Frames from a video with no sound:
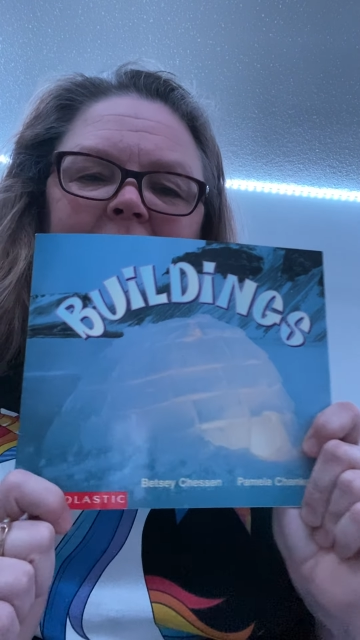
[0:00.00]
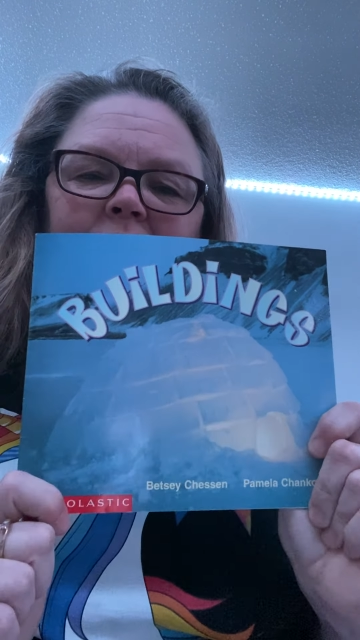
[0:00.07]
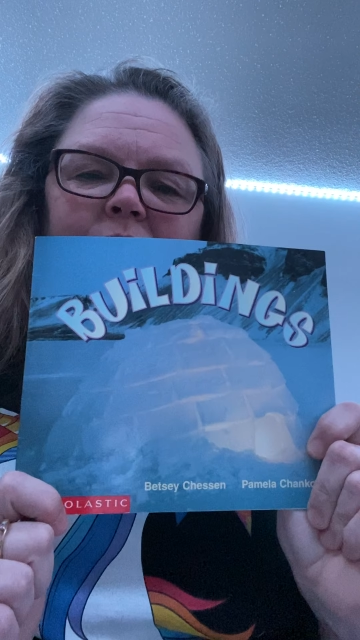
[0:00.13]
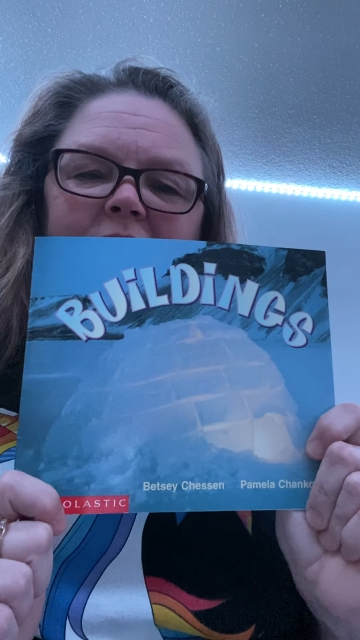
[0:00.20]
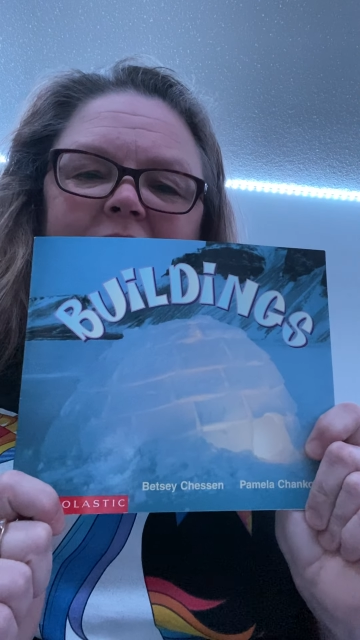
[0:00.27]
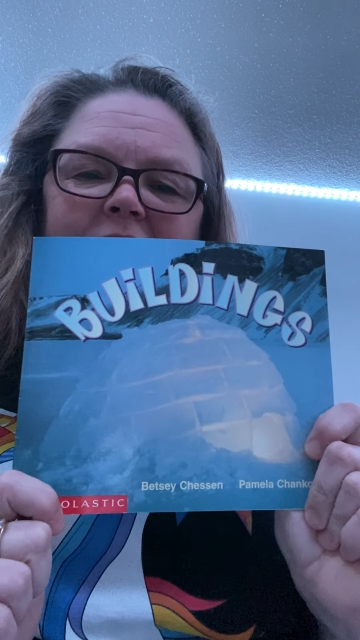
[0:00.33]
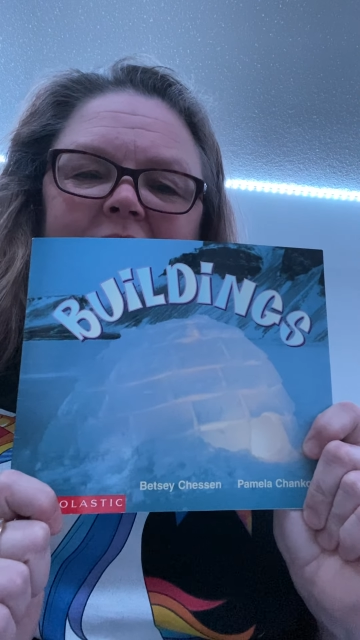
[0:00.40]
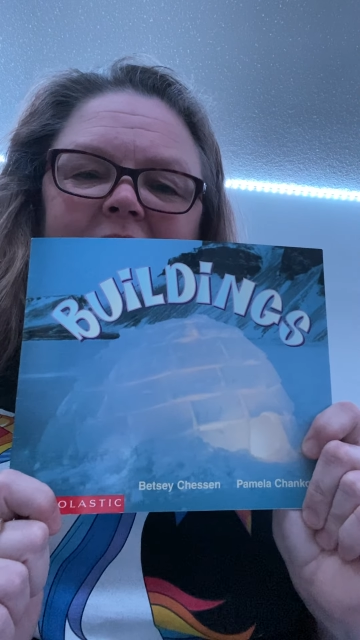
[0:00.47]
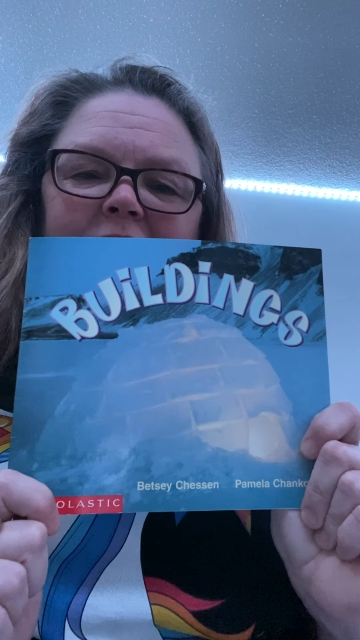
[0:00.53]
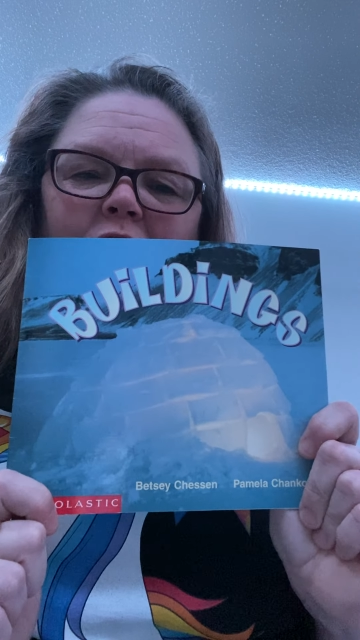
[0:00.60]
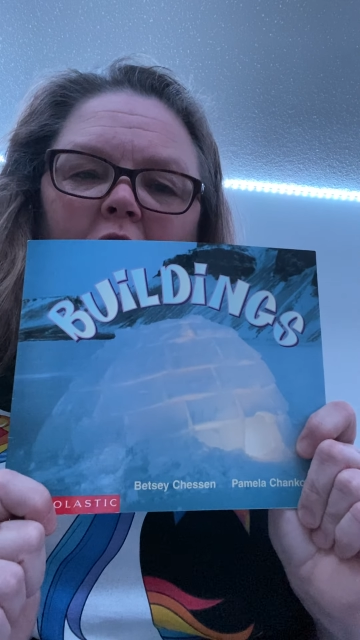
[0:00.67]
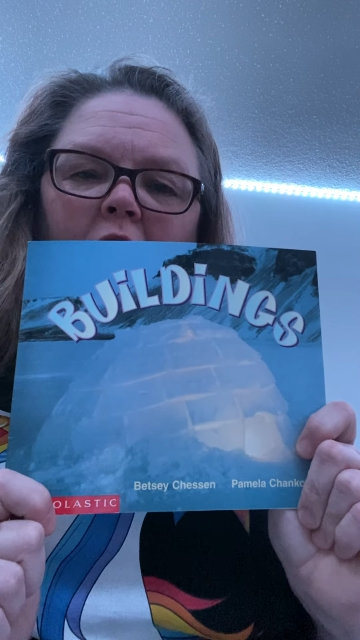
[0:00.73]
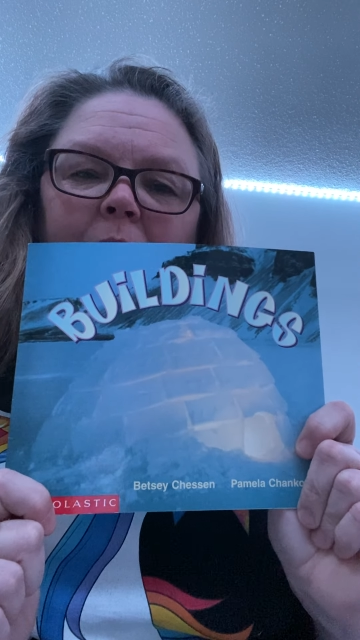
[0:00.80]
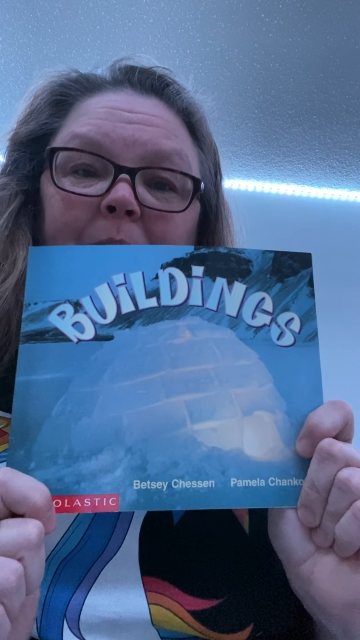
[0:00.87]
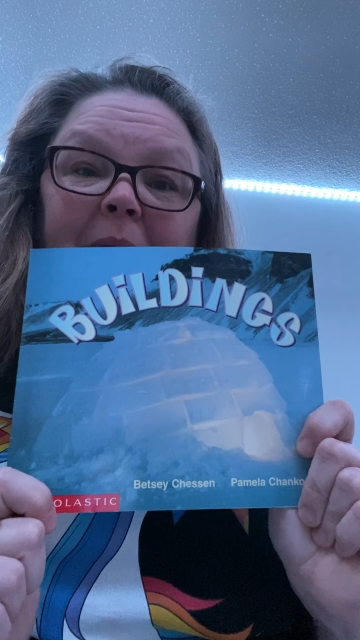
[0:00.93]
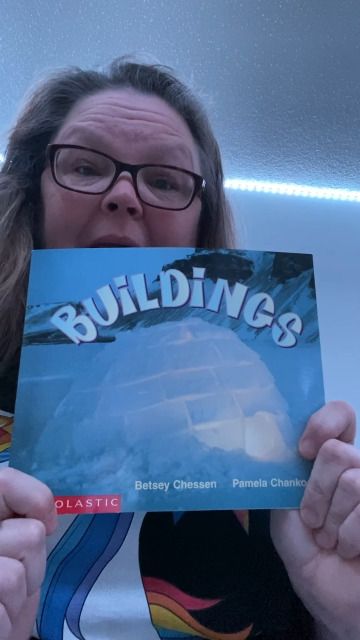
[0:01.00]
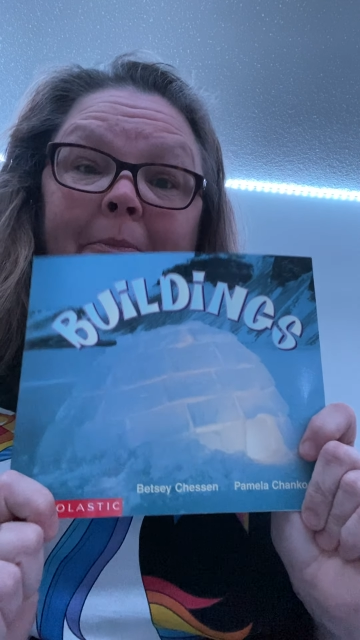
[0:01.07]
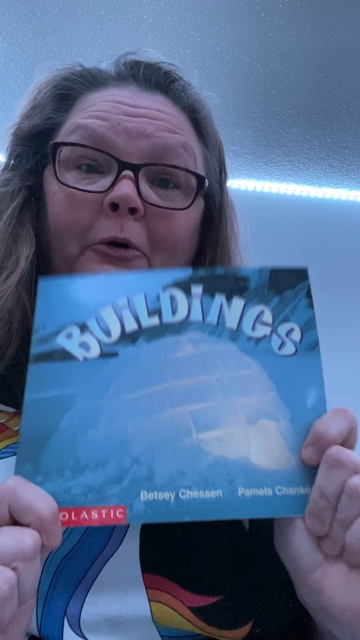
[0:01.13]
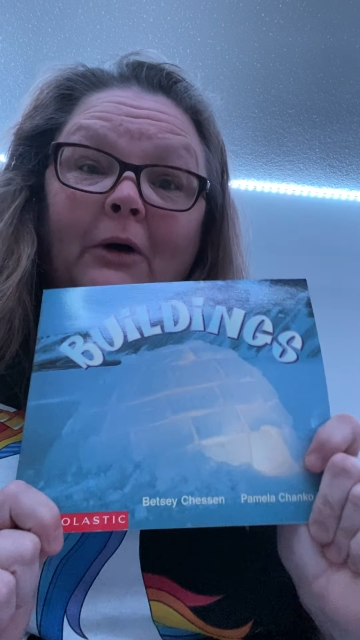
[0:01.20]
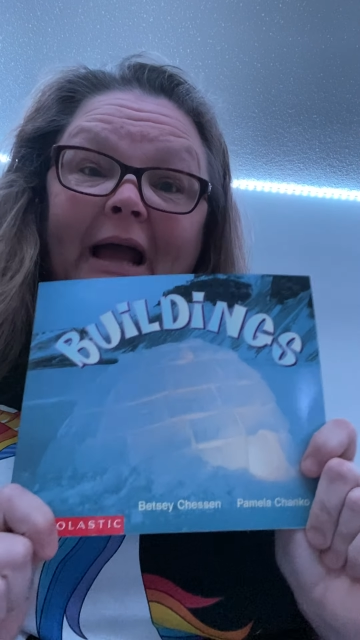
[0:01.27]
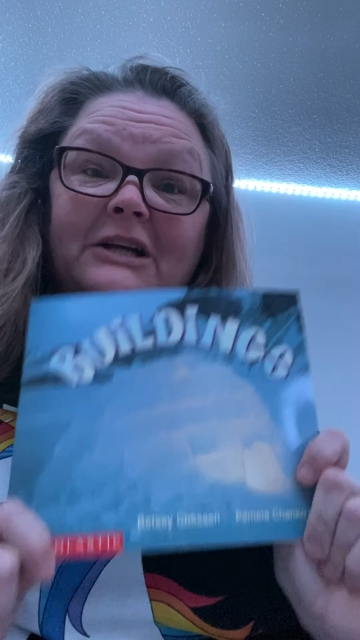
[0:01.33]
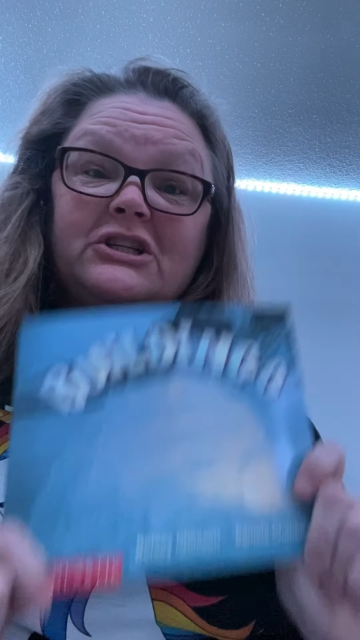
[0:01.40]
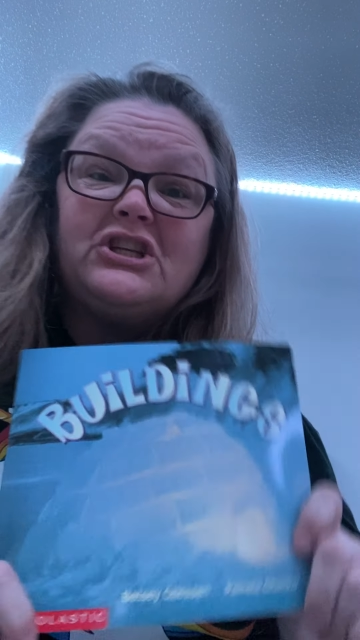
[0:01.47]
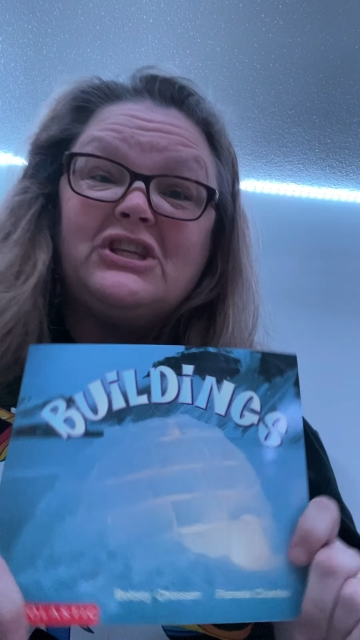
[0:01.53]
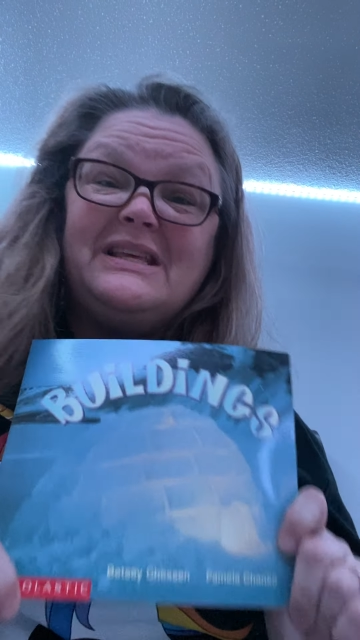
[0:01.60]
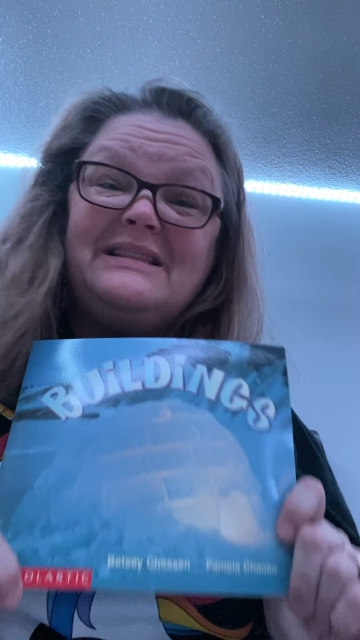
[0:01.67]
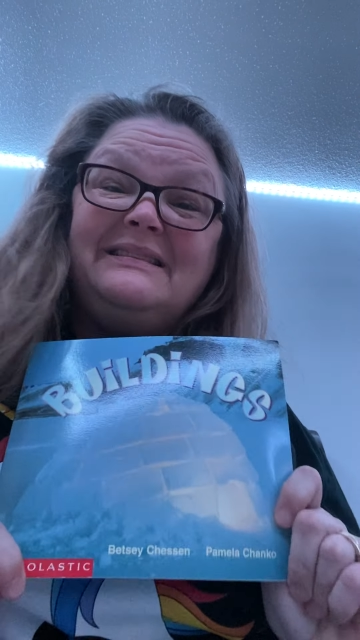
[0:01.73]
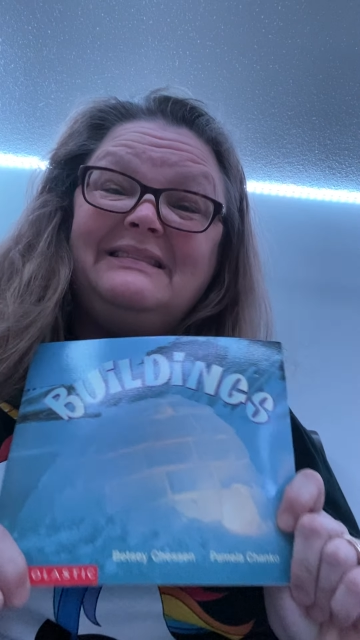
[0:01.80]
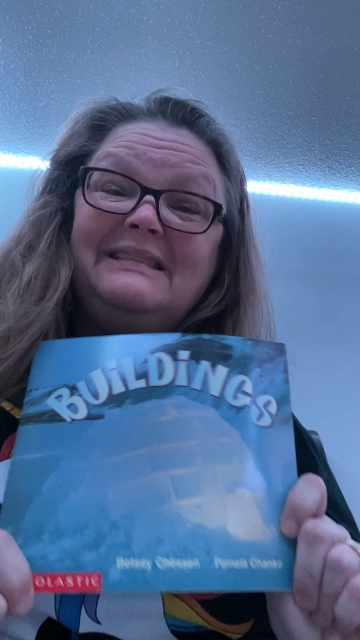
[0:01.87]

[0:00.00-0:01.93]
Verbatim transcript: know what this is called? People actually live